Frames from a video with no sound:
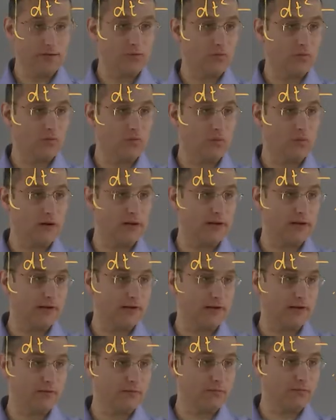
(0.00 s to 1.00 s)

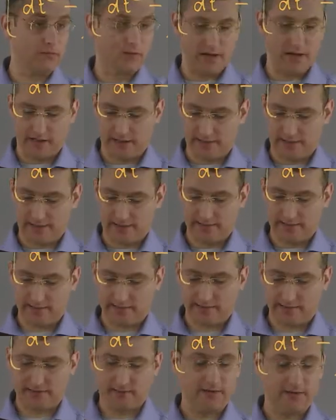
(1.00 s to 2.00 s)
1
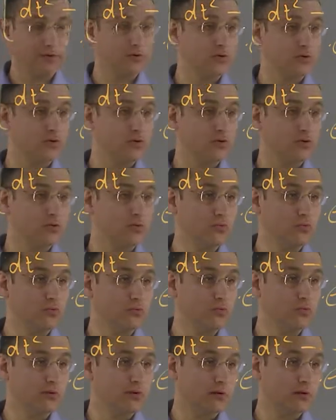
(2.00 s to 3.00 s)
minus 2
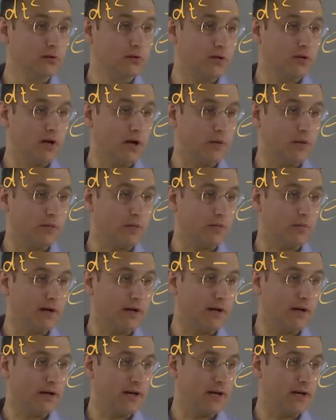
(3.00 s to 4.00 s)

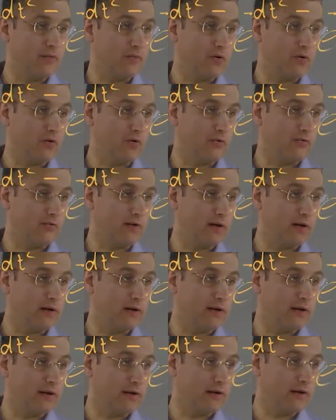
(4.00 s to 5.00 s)
kappa m of
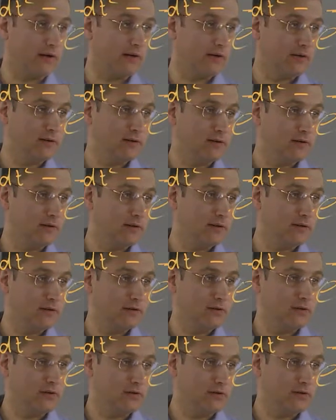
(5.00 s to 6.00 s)
R
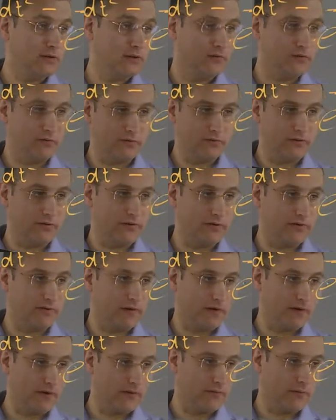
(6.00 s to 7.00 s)

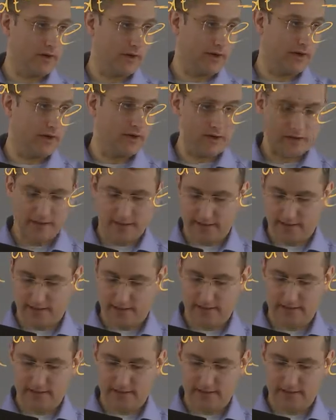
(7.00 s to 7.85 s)
divided by R.